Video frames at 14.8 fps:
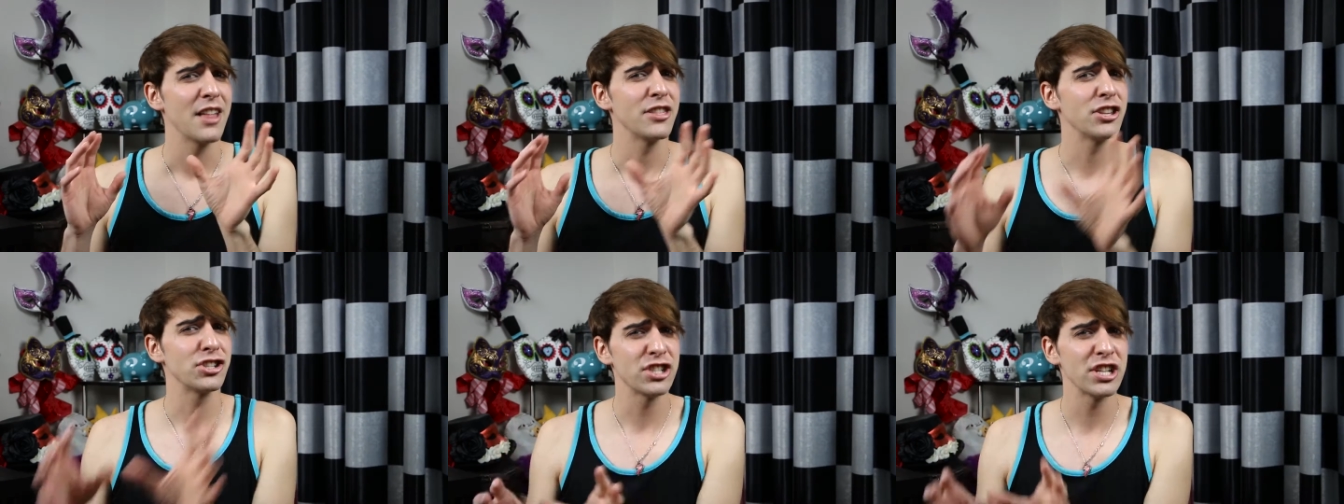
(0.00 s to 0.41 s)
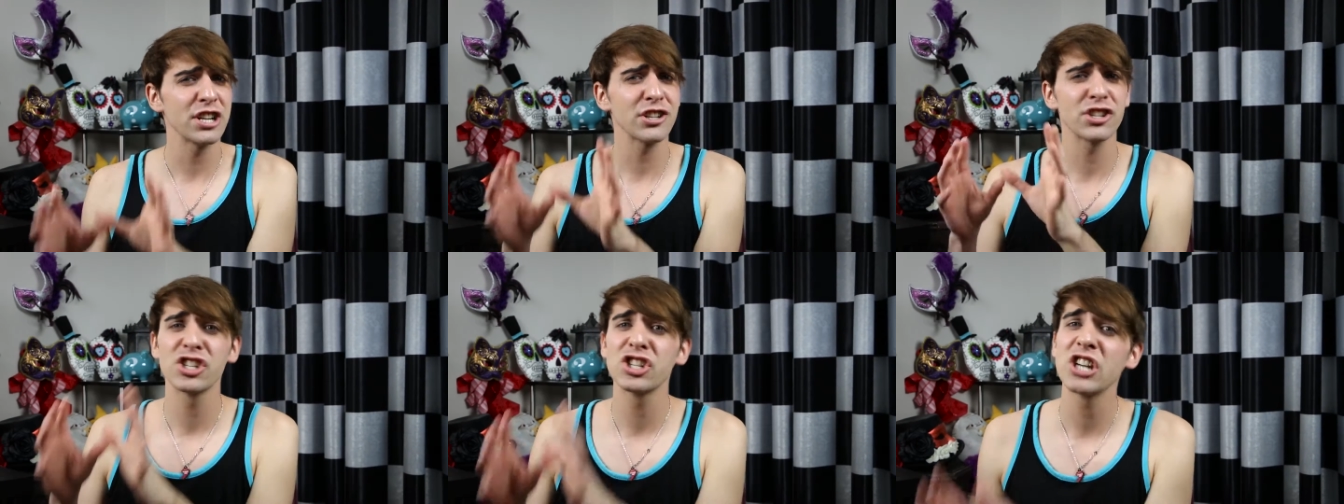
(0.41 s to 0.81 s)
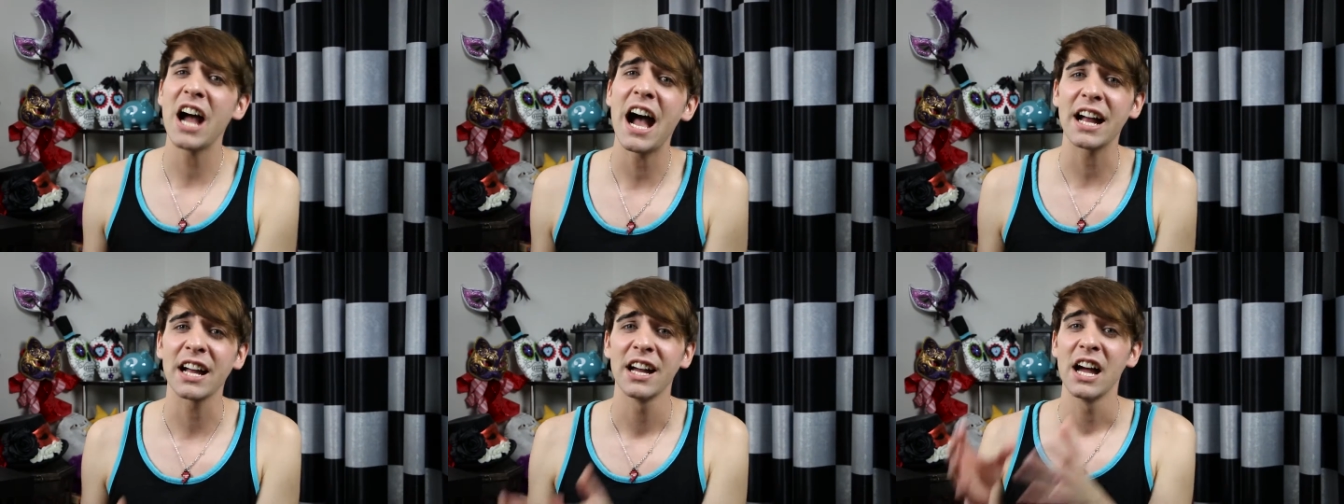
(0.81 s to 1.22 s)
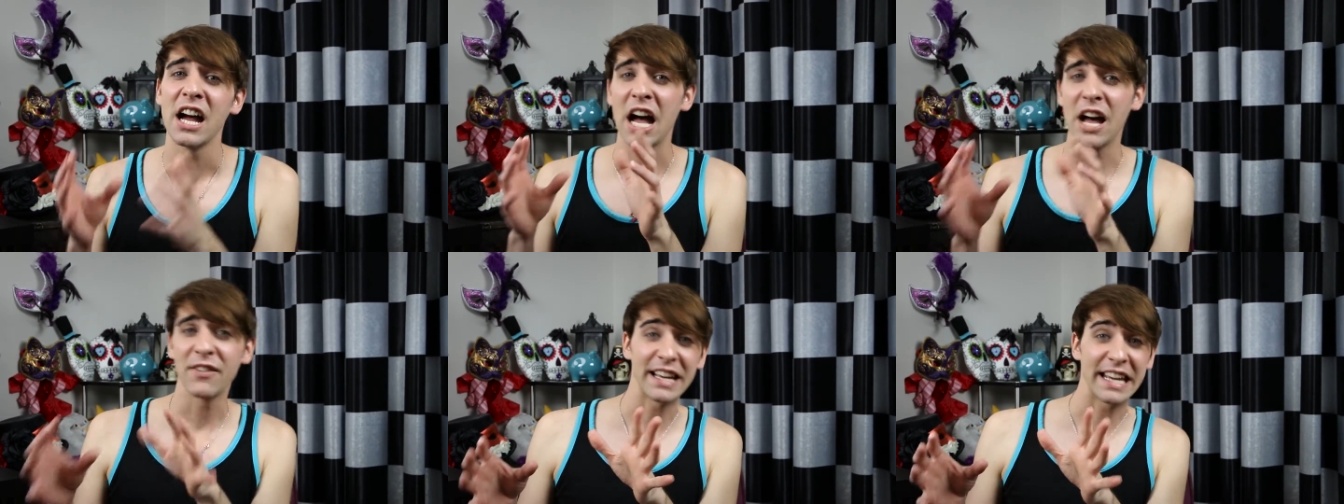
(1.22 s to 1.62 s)
the sheer shock
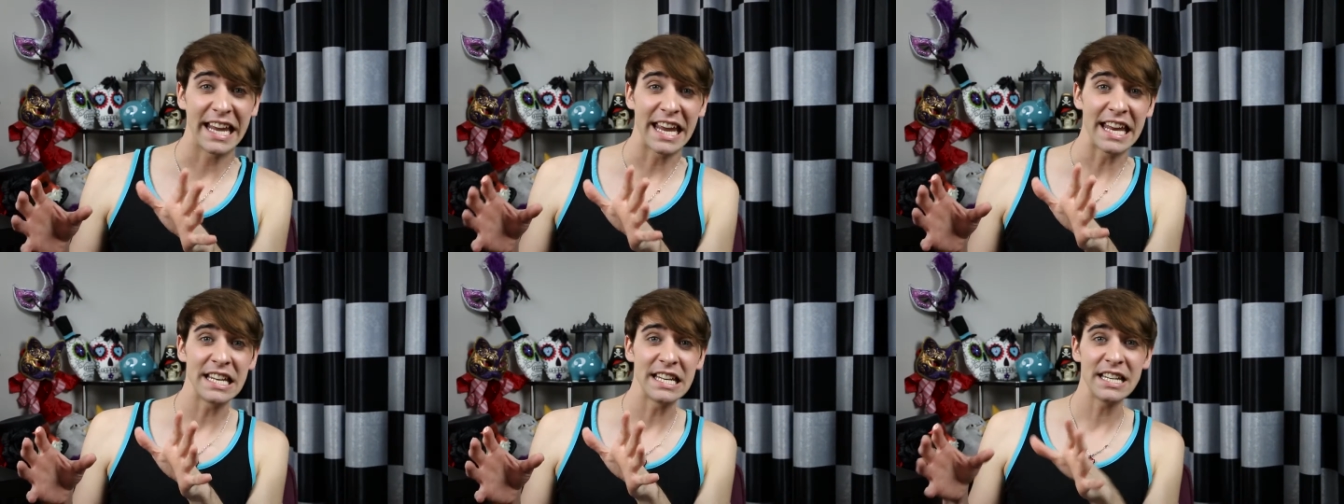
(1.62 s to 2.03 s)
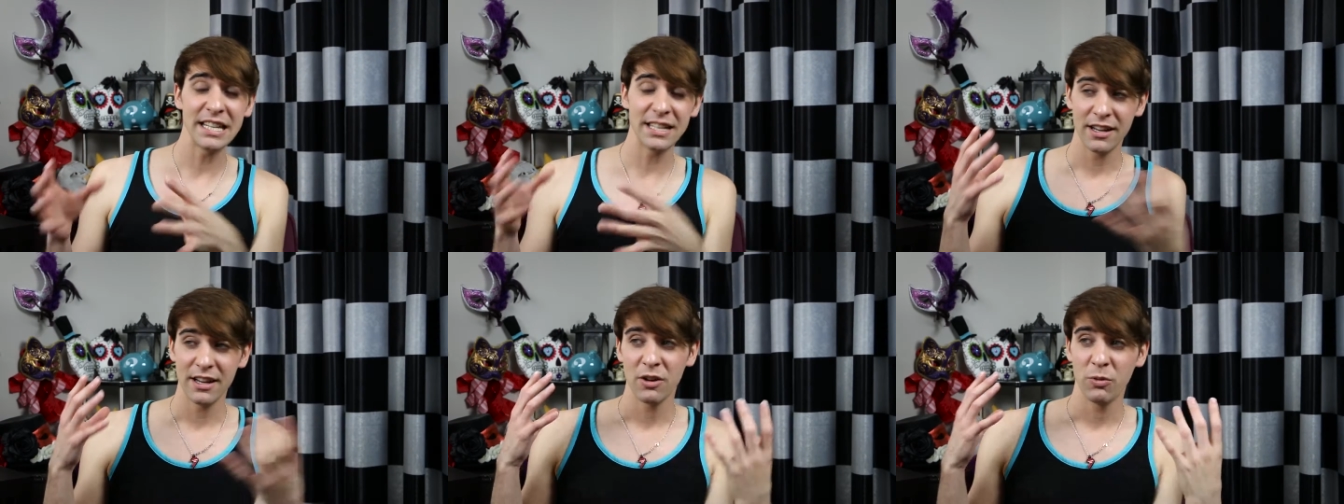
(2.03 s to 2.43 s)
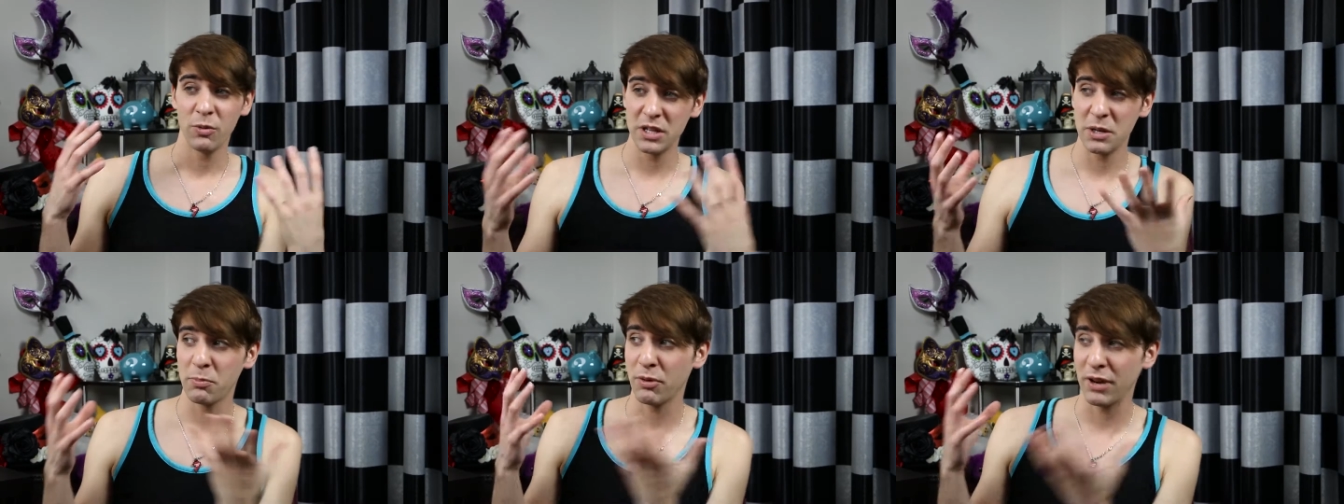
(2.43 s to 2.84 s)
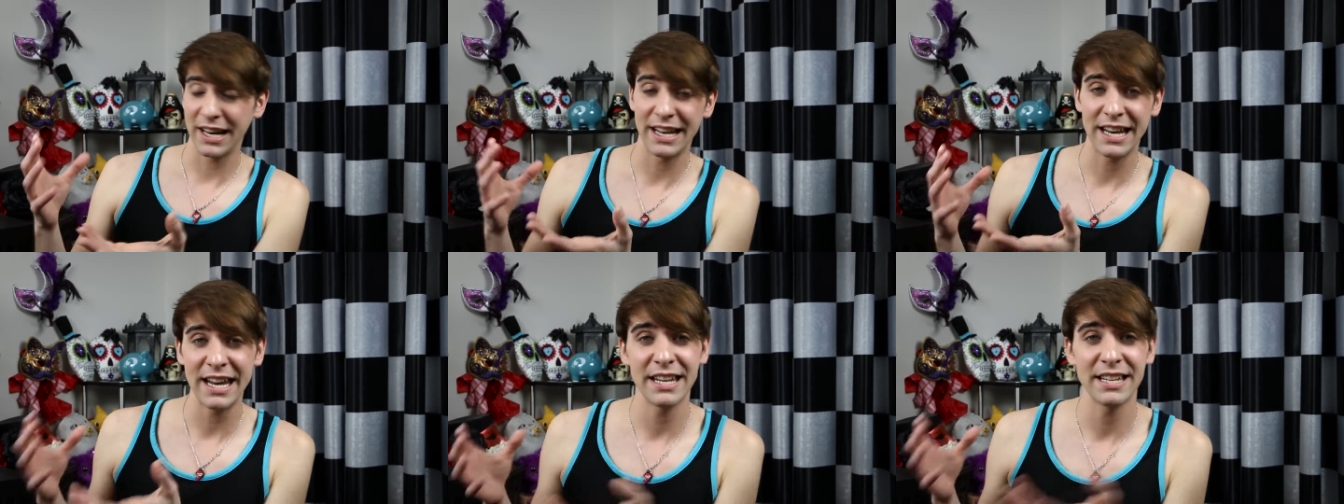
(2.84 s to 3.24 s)
of a kitten when you bring
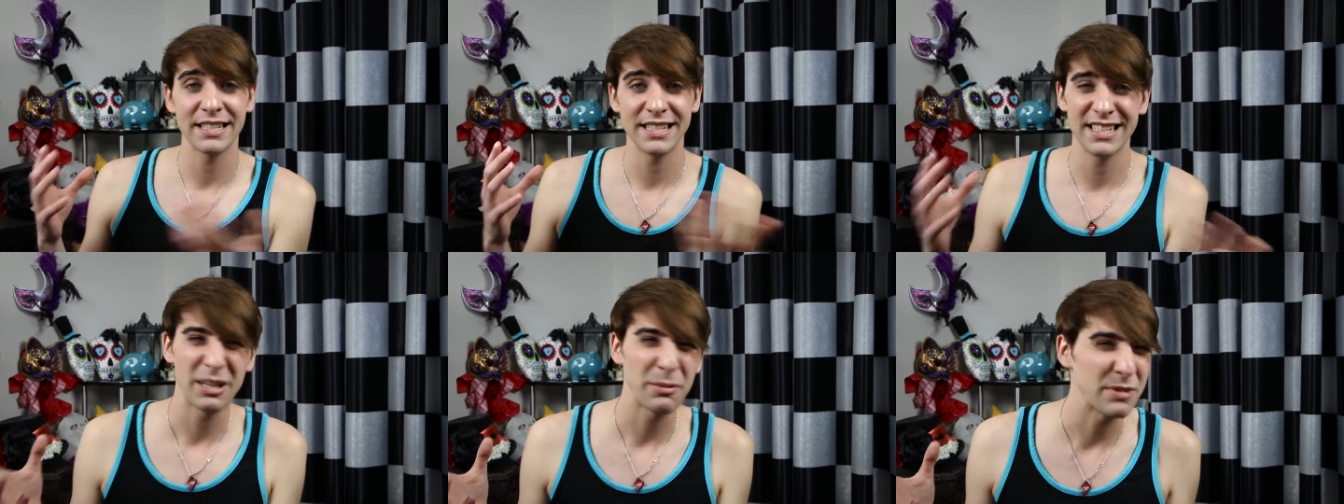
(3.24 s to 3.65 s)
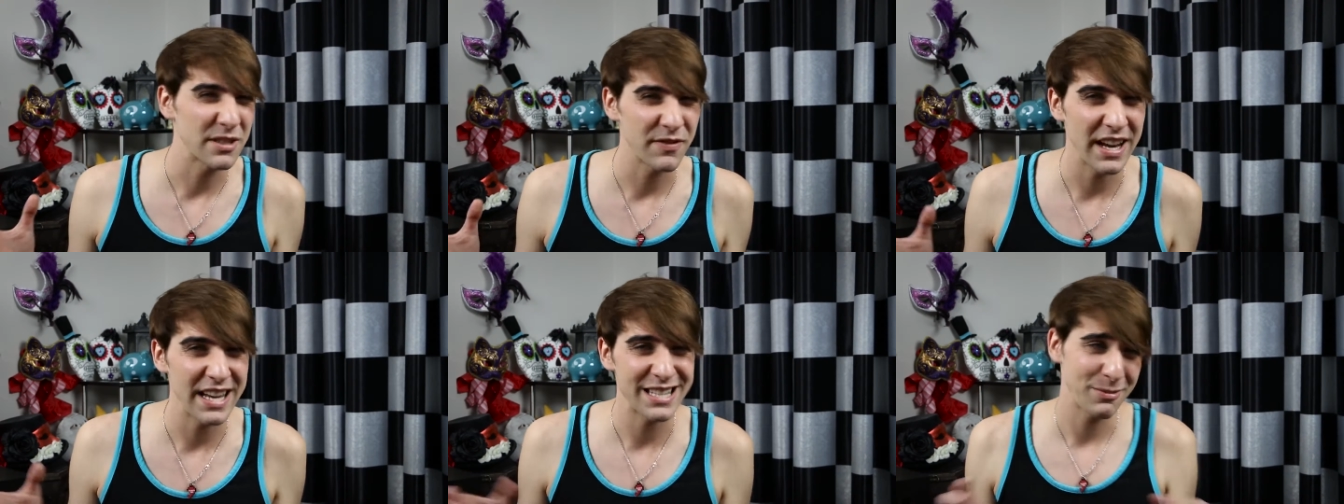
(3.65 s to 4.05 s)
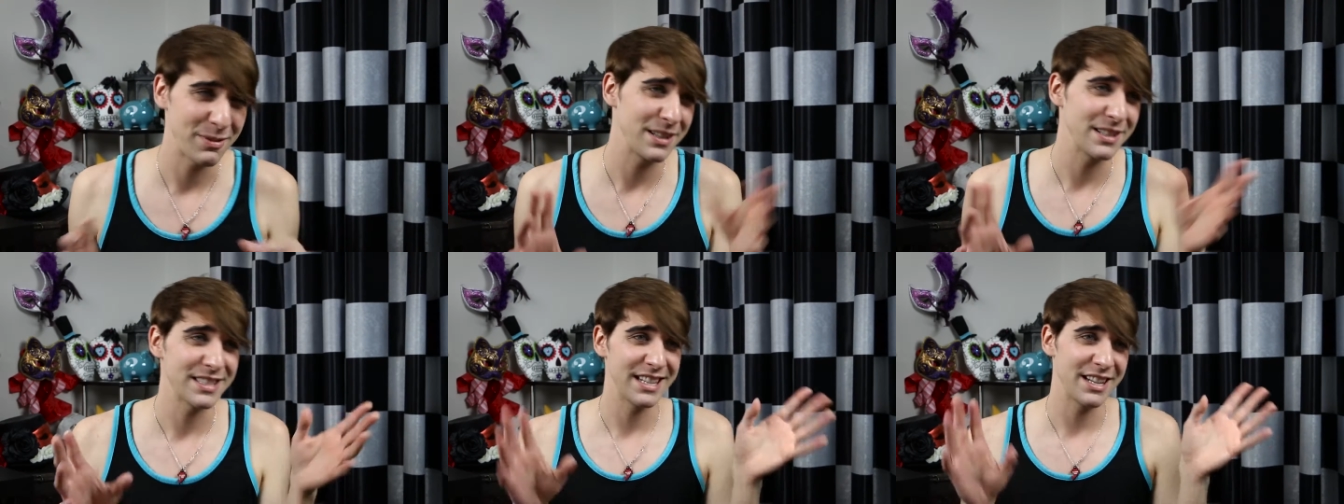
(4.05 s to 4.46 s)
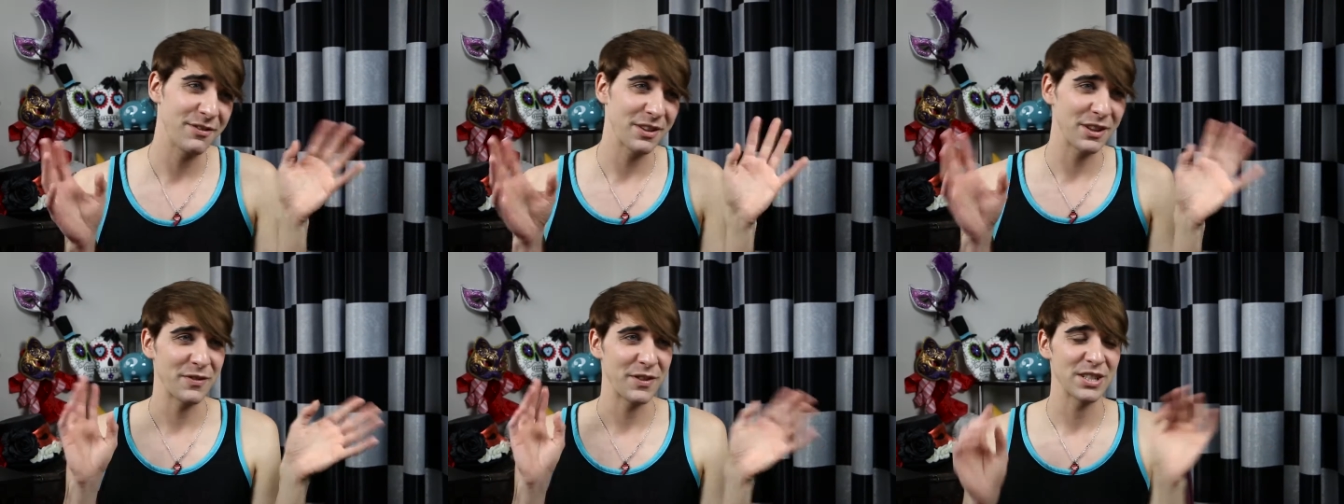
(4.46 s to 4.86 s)
it in and see someone's face when you see it
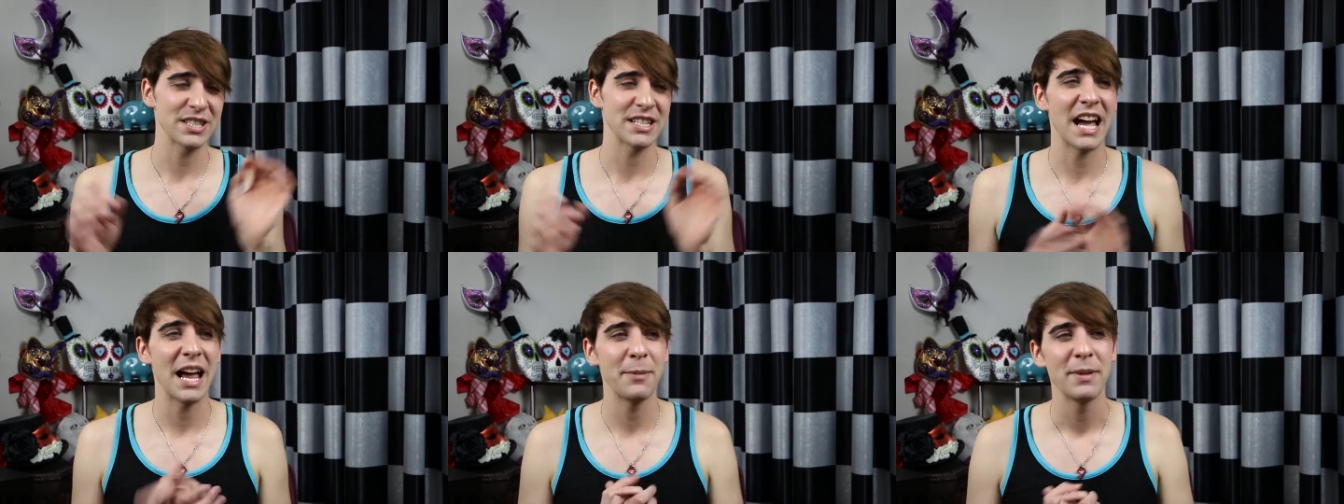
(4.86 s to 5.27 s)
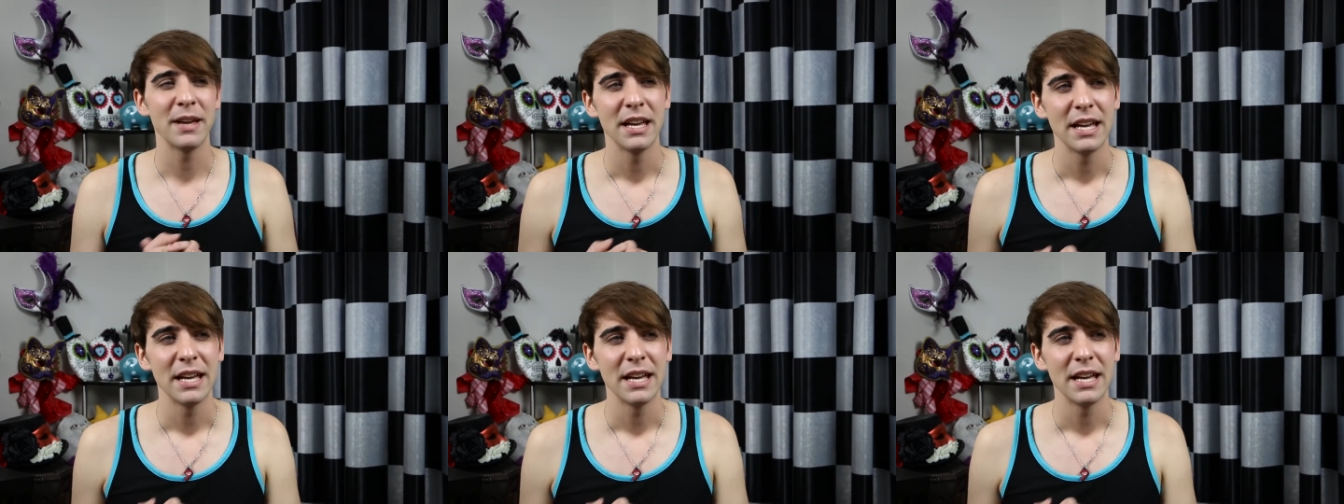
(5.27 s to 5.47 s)
for the first time.